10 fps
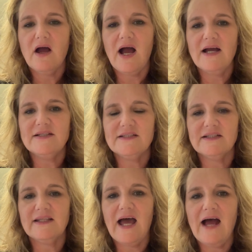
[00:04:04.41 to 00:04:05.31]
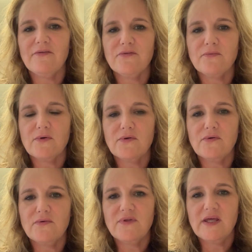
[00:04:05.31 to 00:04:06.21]
I did that
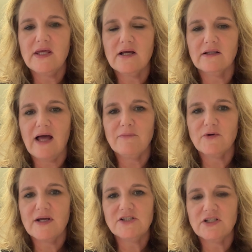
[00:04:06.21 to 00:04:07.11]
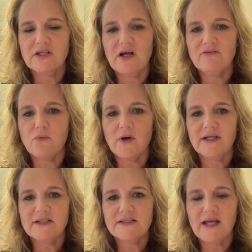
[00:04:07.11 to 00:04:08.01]
through the collaboration of
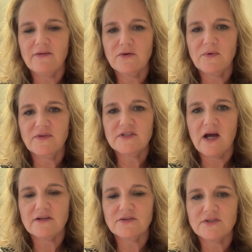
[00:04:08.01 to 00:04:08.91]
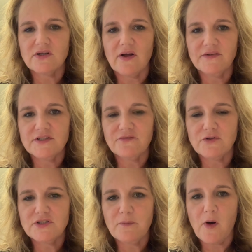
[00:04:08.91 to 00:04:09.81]
working together with the doctors and all the
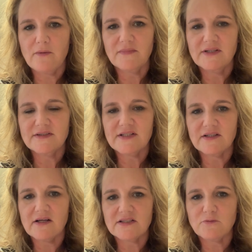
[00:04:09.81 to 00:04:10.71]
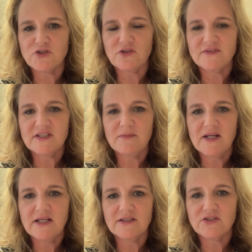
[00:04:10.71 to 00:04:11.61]
different departments and the customer service
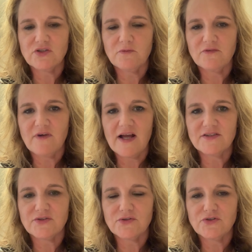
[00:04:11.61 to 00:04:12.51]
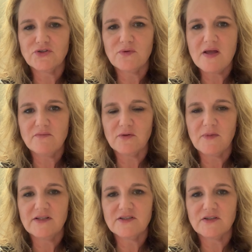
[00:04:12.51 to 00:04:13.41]
committee and the supervisors to
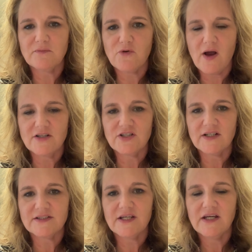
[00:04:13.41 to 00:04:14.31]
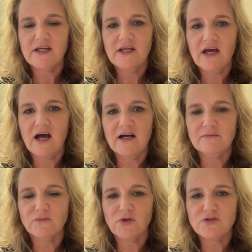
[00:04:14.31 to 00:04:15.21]
implement the project.
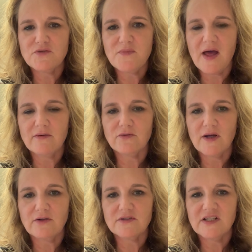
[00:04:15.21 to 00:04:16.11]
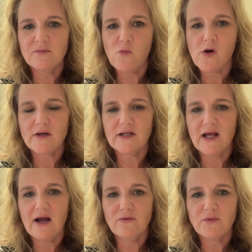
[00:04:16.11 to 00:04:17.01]
Learned that greater teamwork and
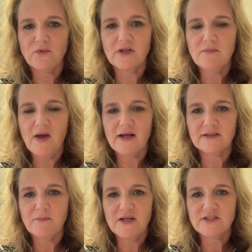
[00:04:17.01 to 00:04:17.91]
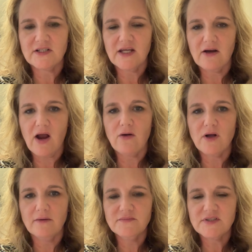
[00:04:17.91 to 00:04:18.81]
how it will impact the patient care
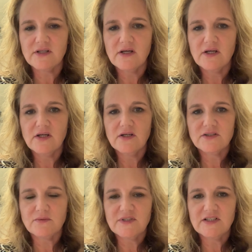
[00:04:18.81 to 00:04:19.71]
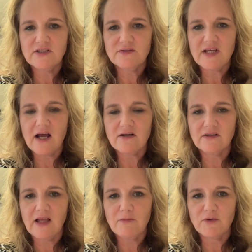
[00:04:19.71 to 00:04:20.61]
outcomes. So we did use that
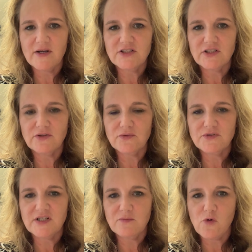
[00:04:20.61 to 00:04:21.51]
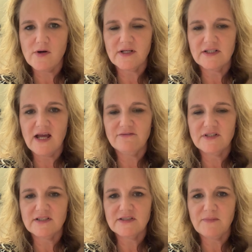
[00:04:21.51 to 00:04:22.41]
collaboration through teamwork and
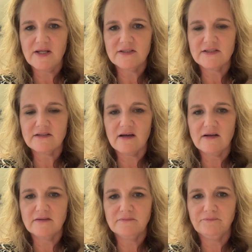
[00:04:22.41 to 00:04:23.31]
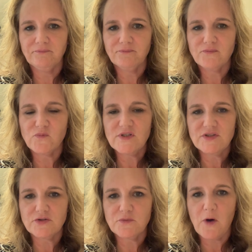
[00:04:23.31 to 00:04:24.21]
evidence-based
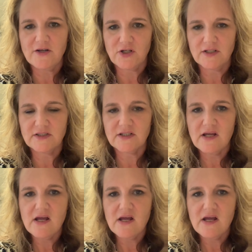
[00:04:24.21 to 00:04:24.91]
research project.